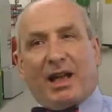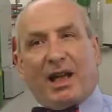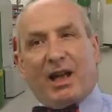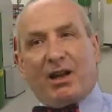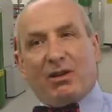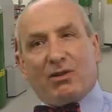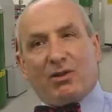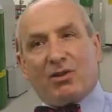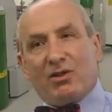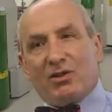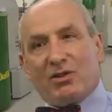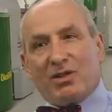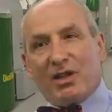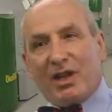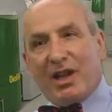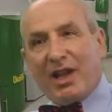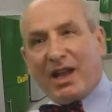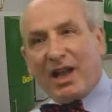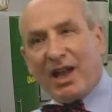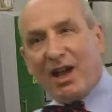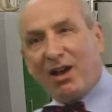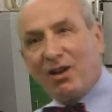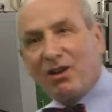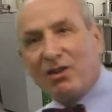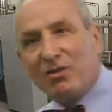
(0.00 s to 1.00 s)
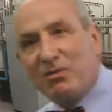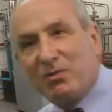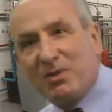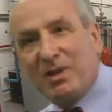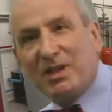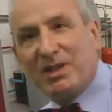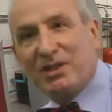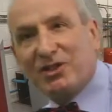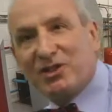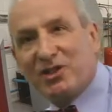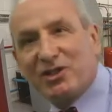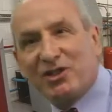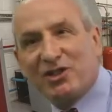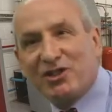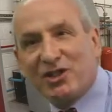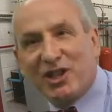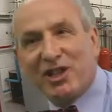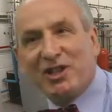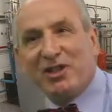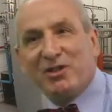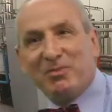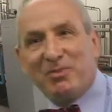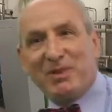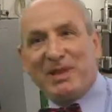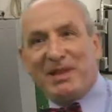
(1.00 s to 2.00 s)
How could we
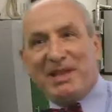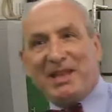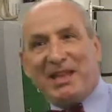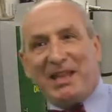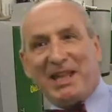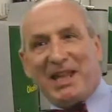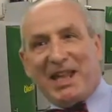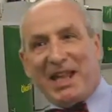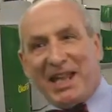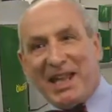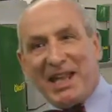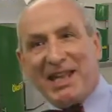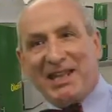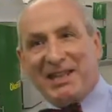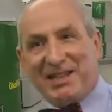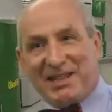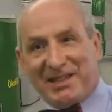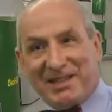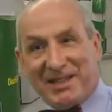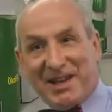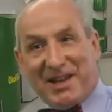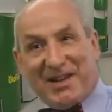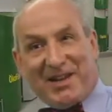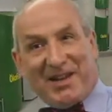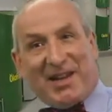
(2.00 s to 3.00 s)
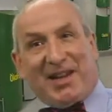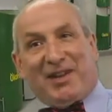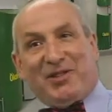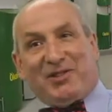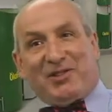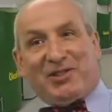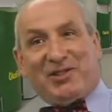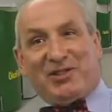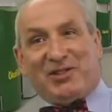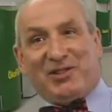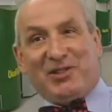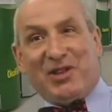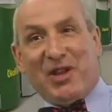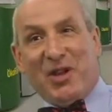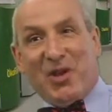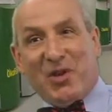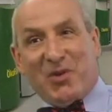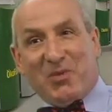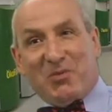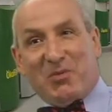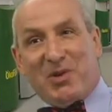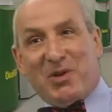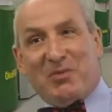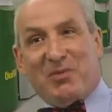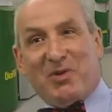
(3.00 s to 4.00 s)
sustainably heat our houses?
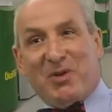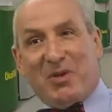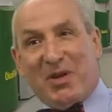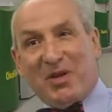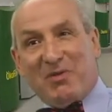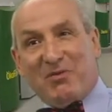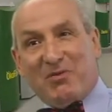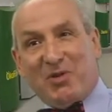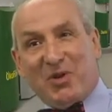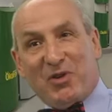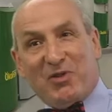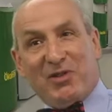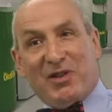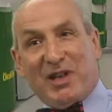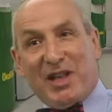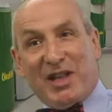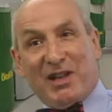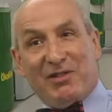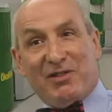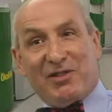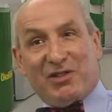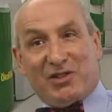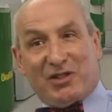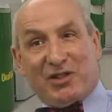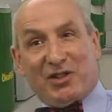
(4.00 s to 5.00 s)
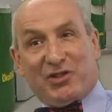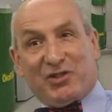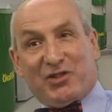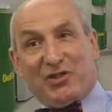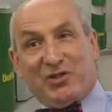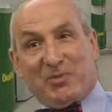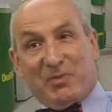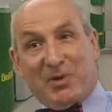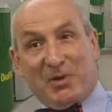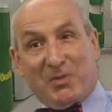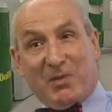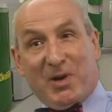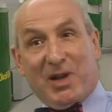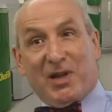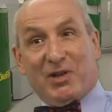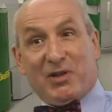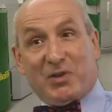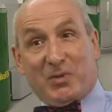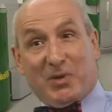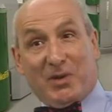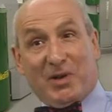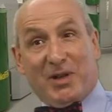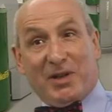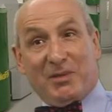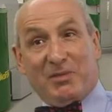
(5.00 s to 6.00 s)
We were in rural areas such as Mid
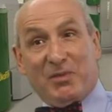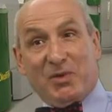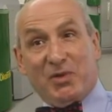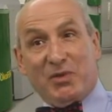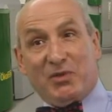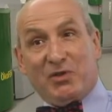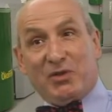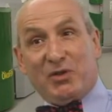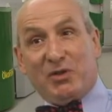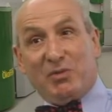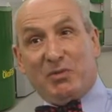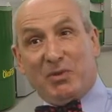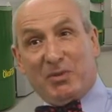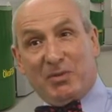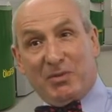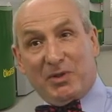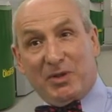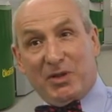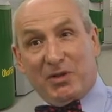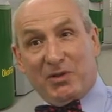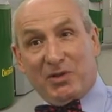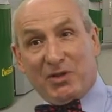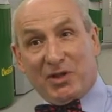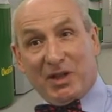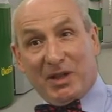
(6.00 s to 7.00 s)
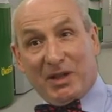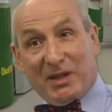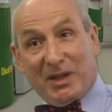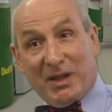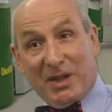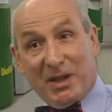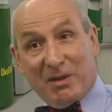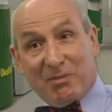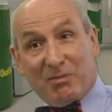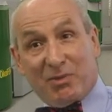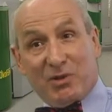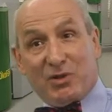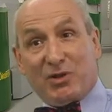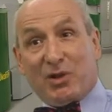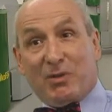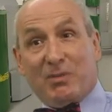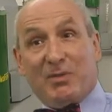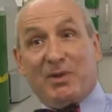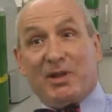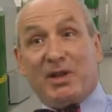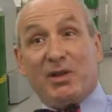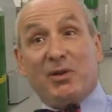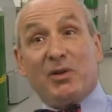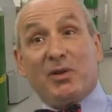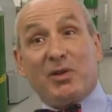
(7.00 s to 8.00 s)
Wales, where I'd moved to. We were using
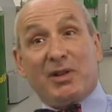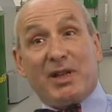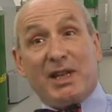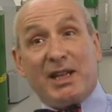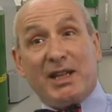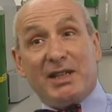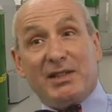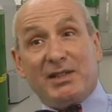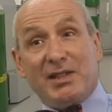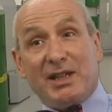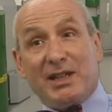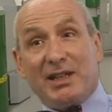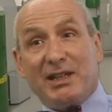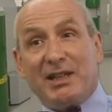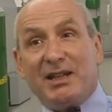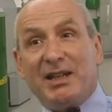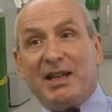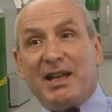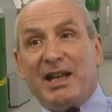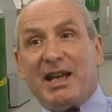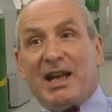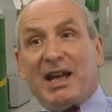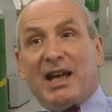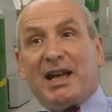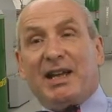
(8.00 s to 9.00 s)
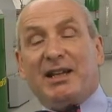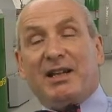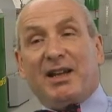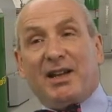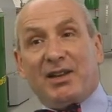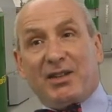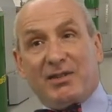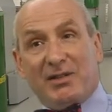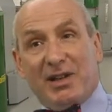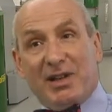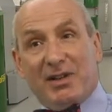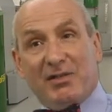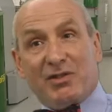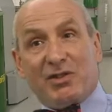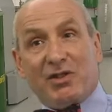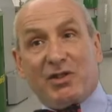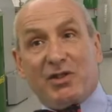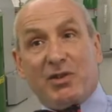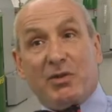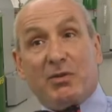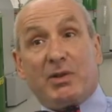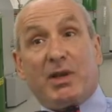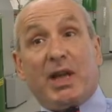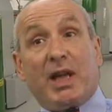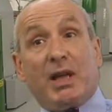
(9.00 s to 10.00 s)
predominantly oil heating. In other areas of
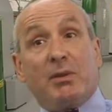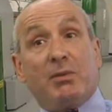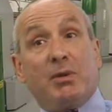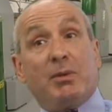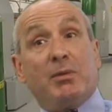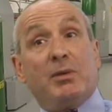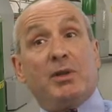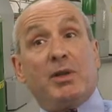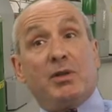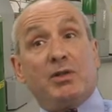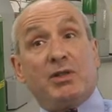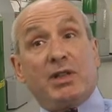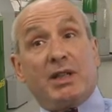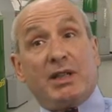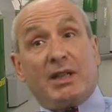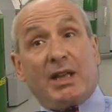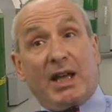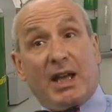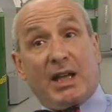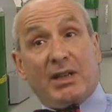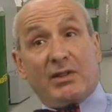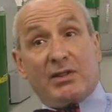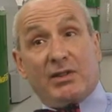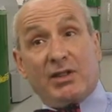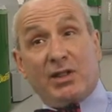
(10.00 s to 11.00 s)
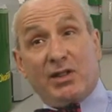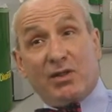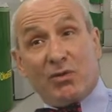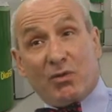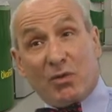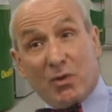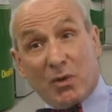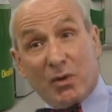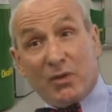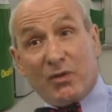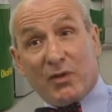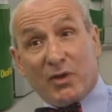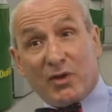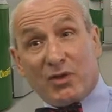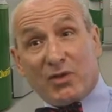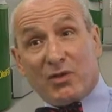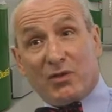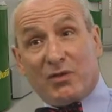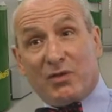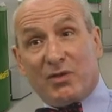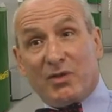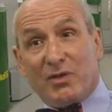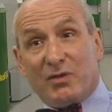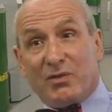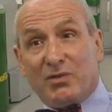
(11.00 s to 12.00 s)
the UK, we were using gas. These are all
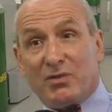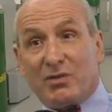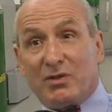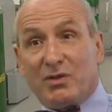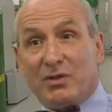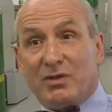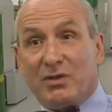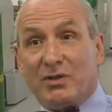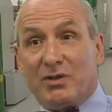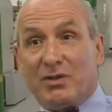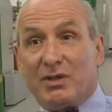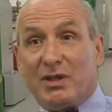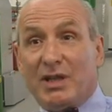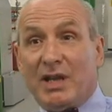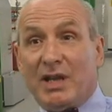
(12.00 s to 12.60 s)
fossil fuels.